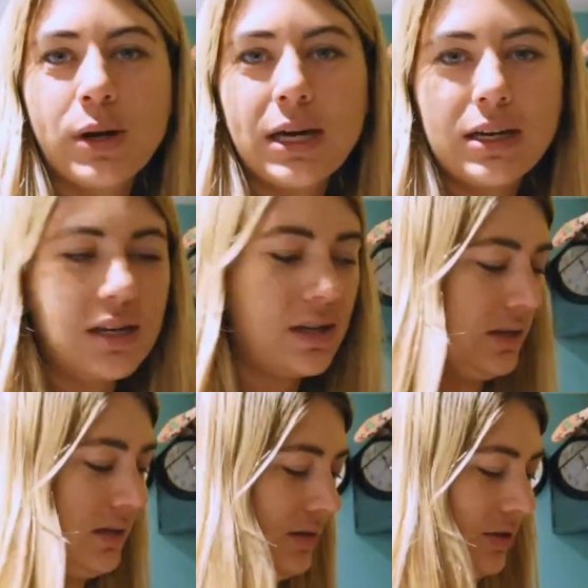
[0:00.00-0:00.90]
big,
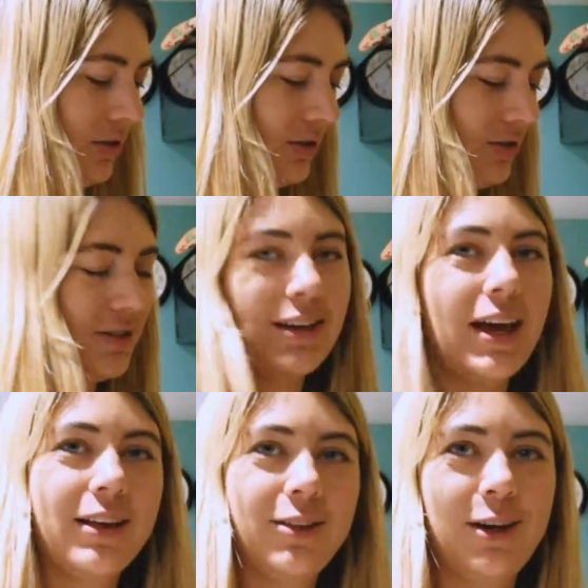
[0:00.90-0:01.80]
so they're just
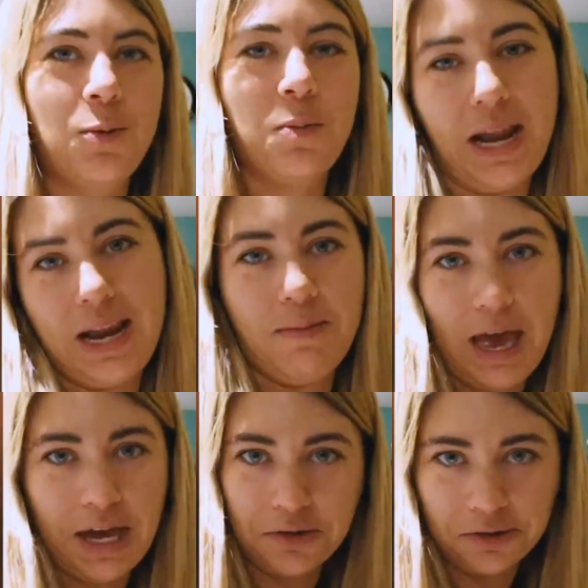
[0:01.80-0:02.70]
like little mini
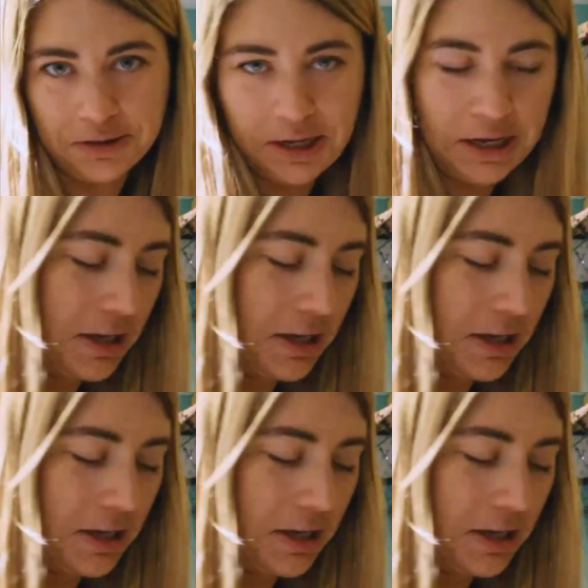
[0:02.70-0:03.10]
bagels, I